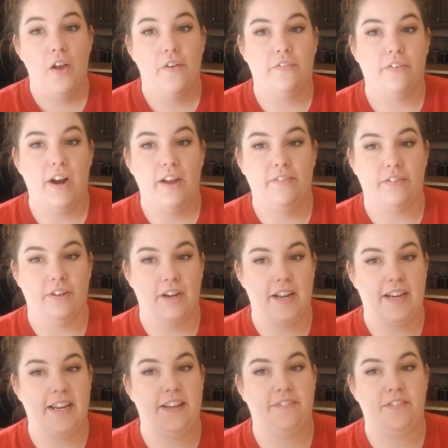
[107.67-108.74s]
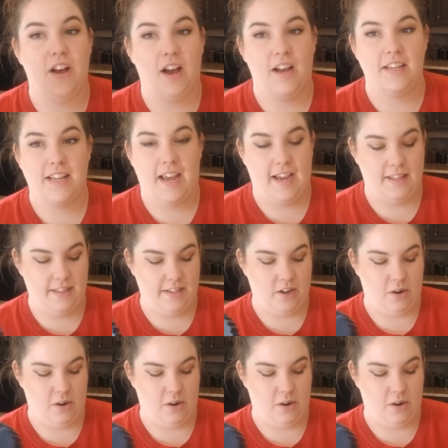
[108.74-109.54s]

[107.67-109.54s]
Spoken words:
forever and have not had the